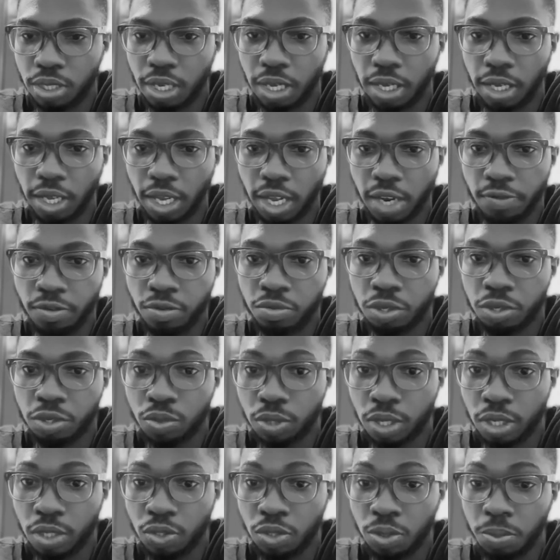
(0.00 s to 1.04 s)
Like everyone who
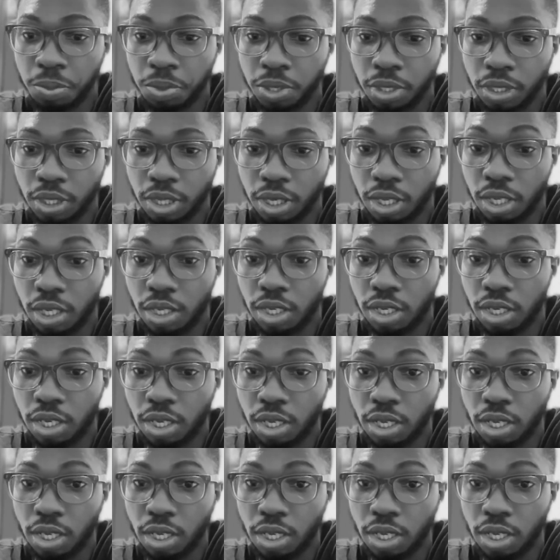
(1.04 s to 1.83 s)
has operated